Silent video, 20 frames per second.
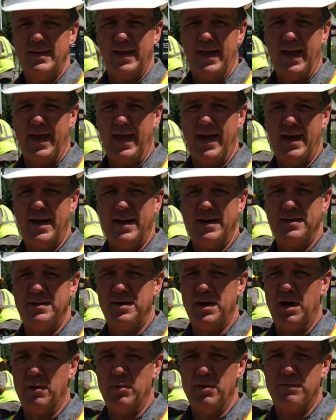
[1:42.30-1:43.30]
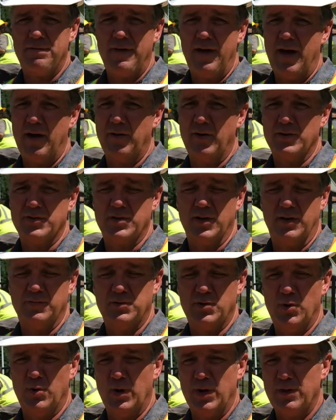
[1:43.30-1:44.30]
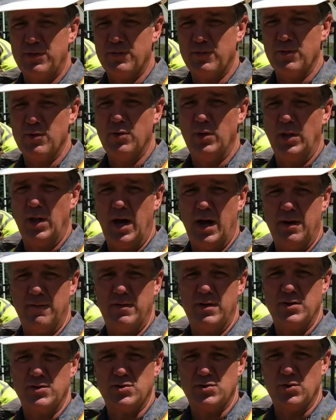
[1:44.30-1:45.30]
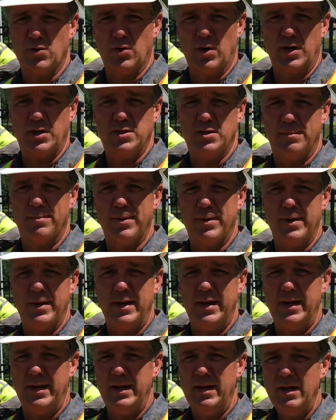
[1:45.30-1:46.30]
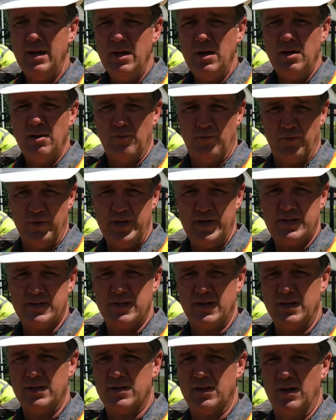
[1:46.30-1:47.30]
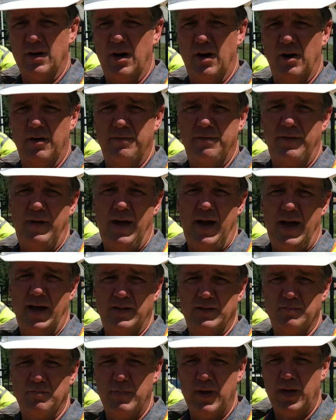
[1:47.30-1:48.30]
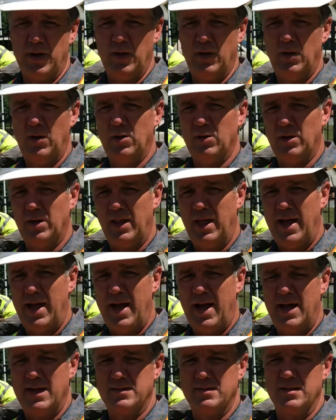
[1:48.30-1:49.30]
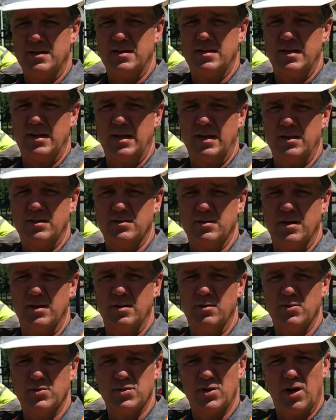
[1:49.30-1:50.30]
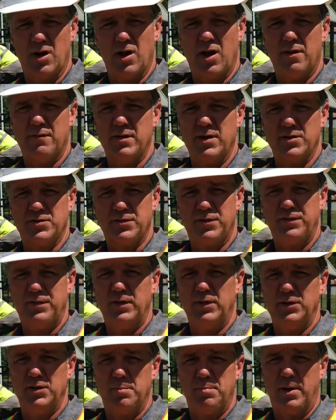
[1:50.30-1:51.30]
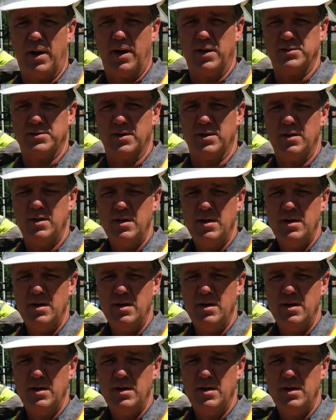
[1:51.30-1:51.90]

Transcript: And we found ourselves going through a lot of historic debris, recent artifacts, metal, glass, and things, and it was an obvious fill deposit.